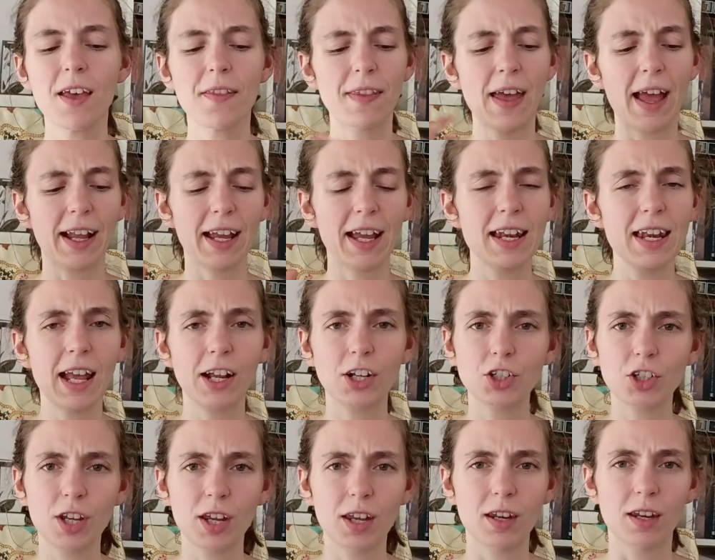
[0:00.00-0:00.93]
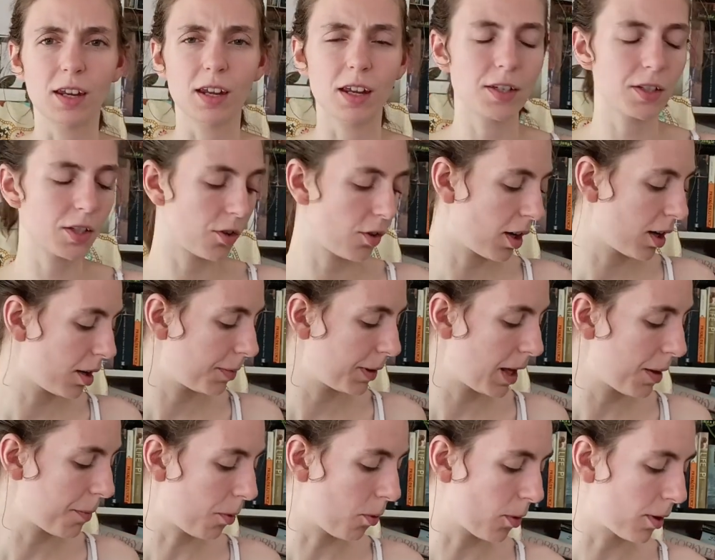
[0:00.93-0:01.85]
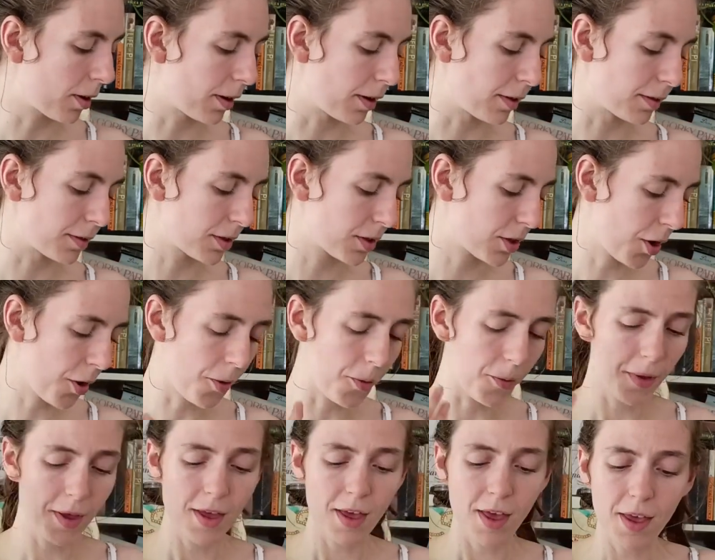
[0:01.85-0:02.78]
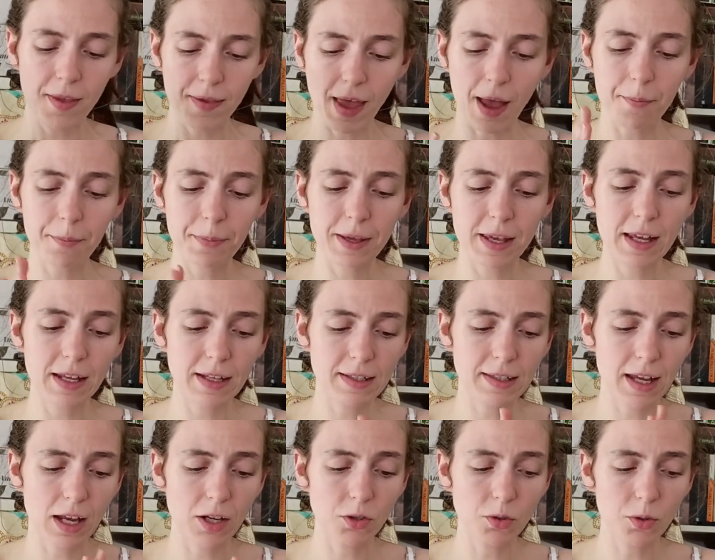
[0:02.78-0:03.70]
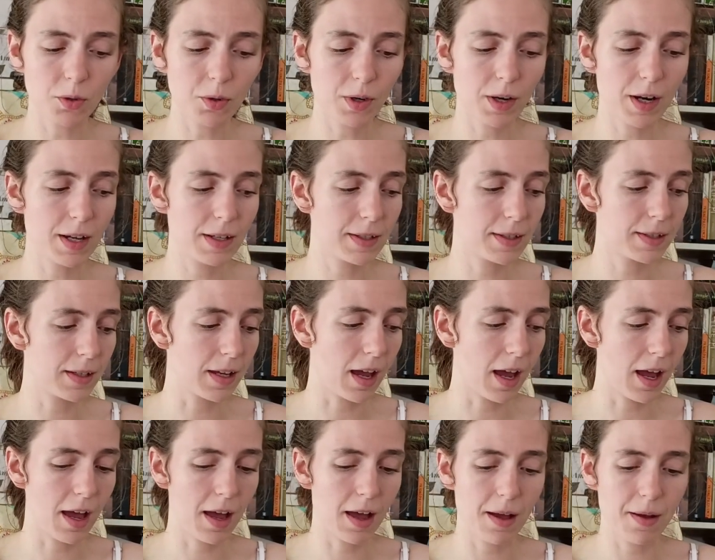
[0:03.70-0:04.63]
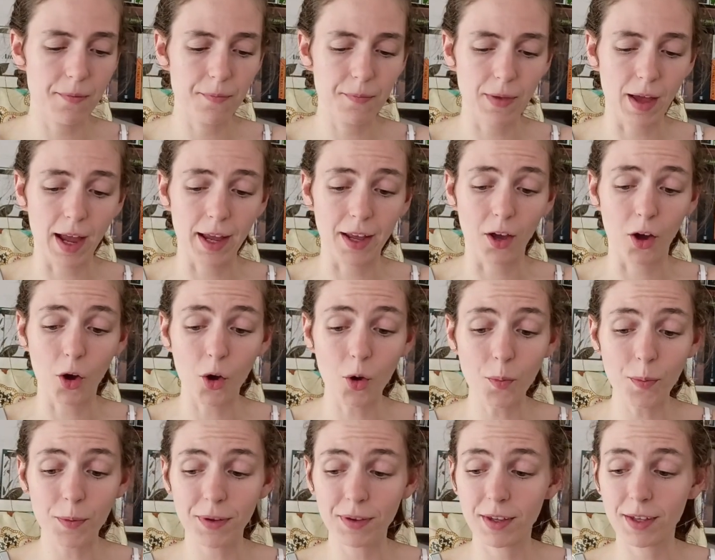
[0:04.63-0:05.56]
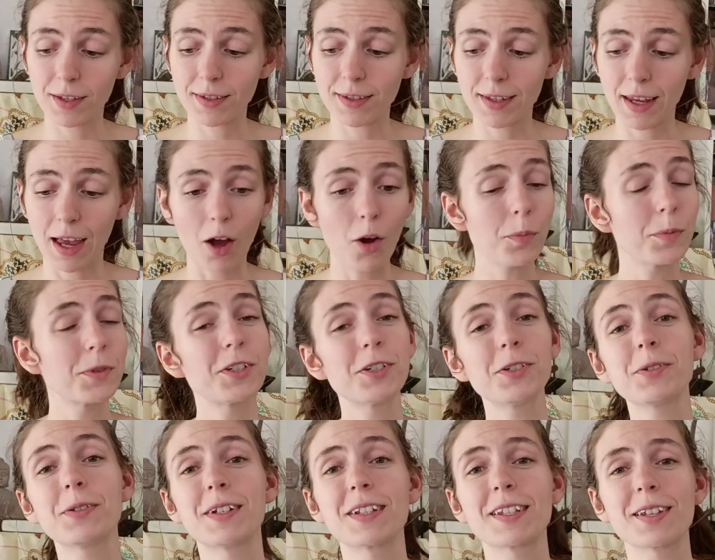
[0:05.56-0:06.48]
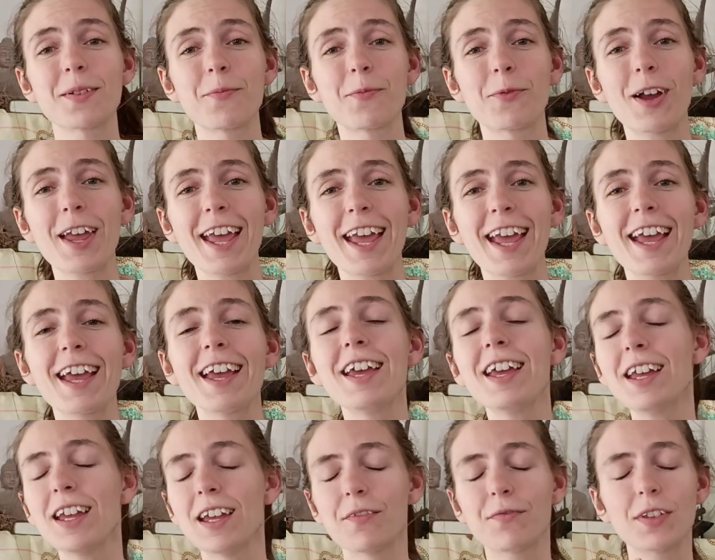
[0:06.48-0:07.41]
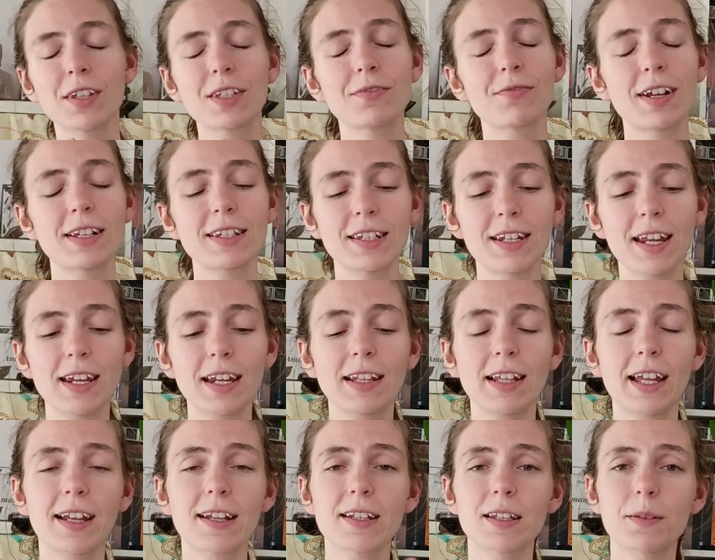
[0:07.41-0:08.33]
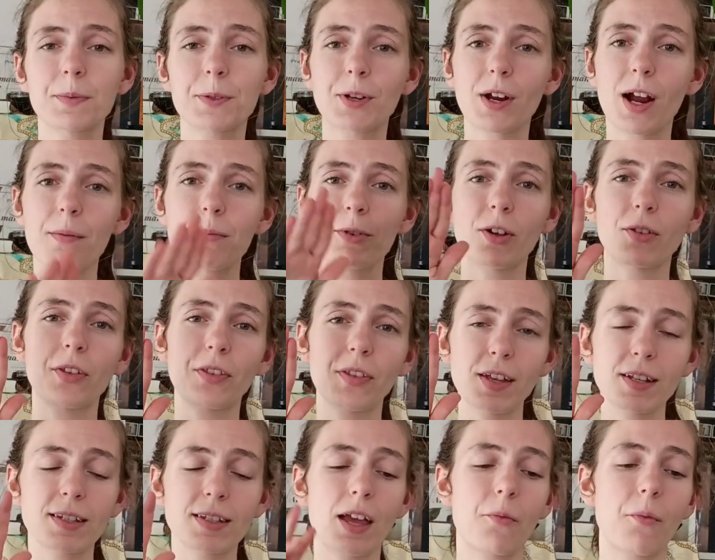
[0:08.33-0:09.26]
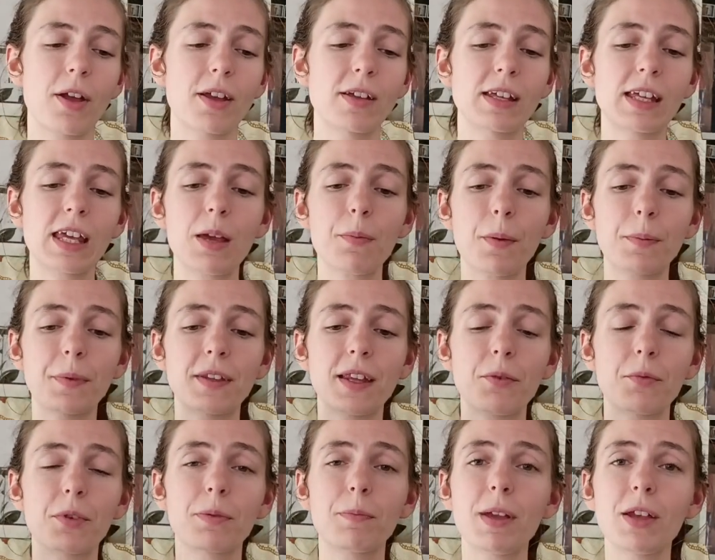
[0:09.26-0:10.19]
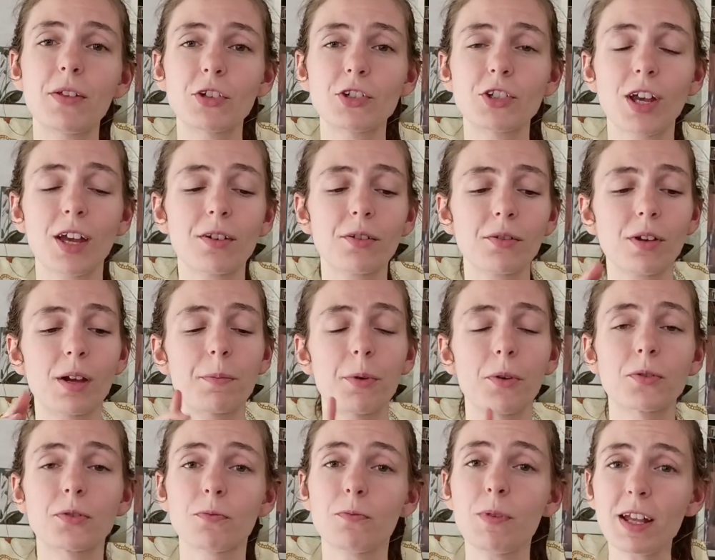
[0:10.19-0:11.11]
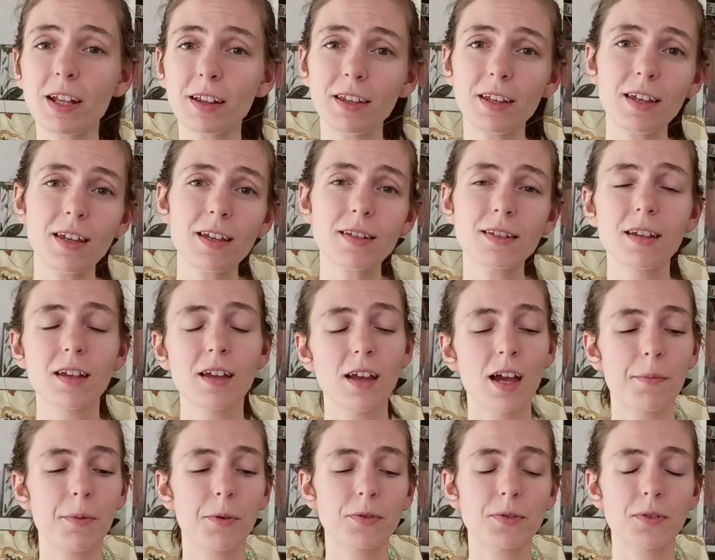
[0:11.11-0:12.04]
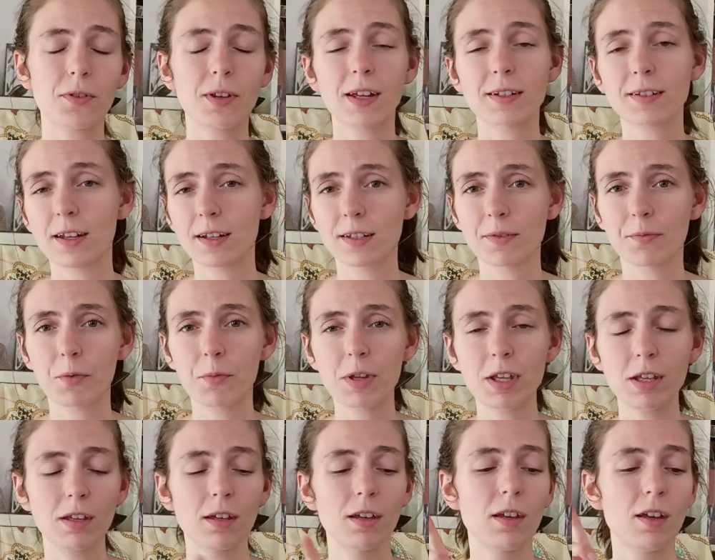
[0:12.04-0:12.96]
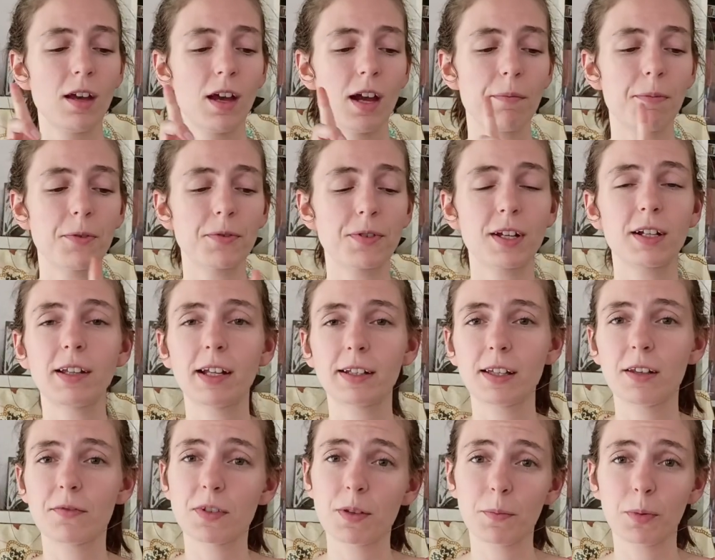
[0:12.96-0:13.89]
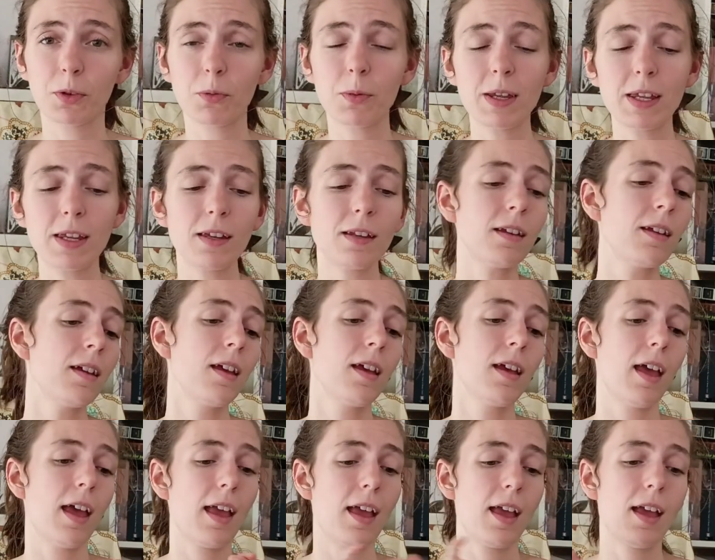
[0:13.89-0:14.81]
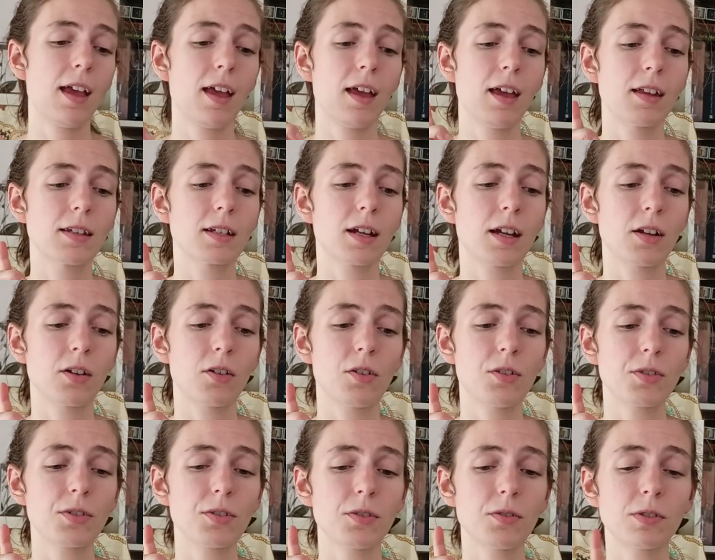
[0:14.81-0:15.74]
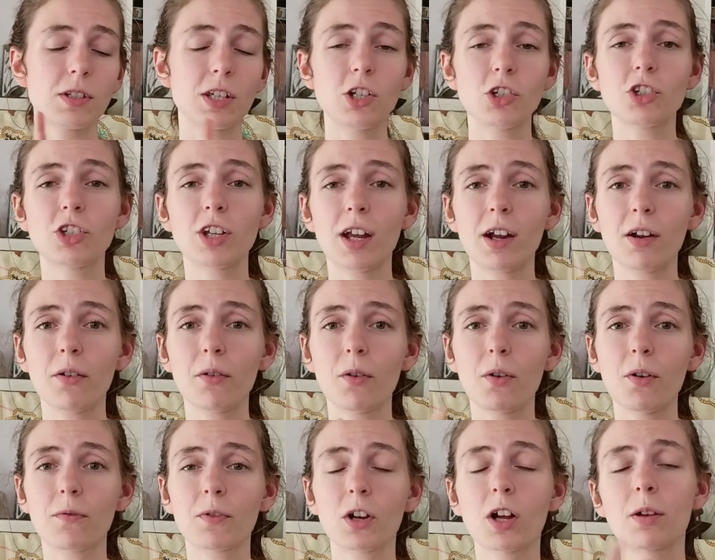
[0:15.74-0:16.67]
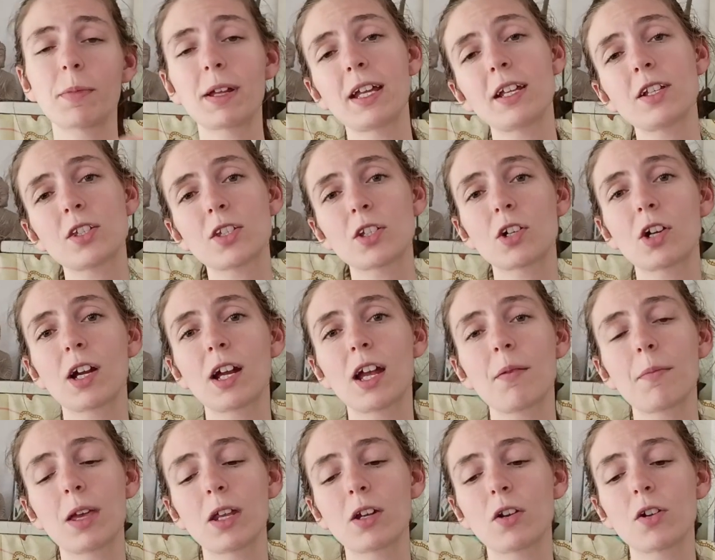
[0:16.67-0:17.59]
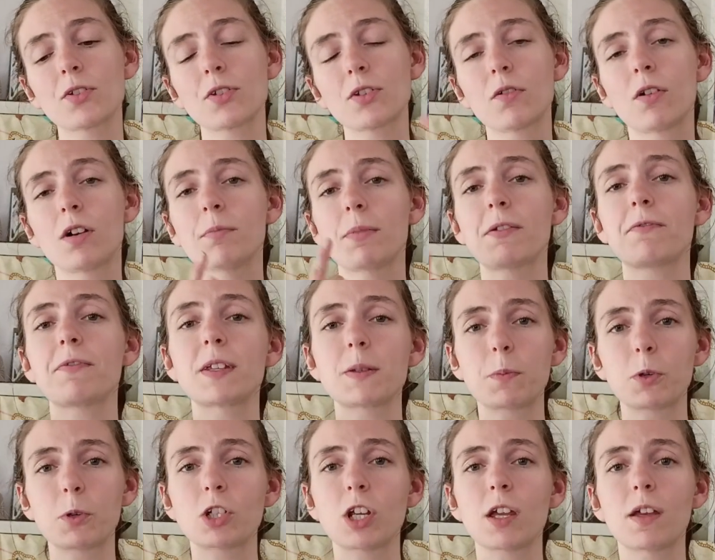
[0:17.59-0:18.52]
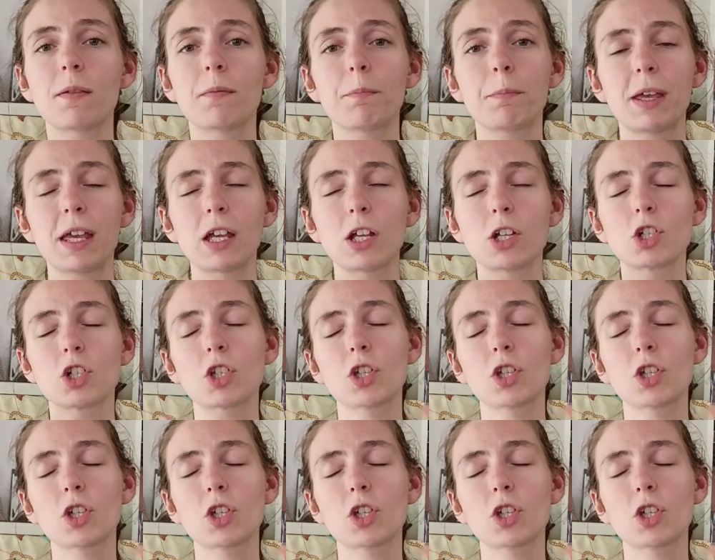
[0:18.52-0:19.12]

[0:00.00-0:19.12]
That connection is incredibly important. So that being said, Taurus, I hope this helped you in some way. If this resonated, like and subscribe and all the things that way. You can keep up to date with me on the channel. I post weeklies. I post zodiac signs every week. I post collectives in between. And I also teach tarot over on my Instagram and also on my Facebook page.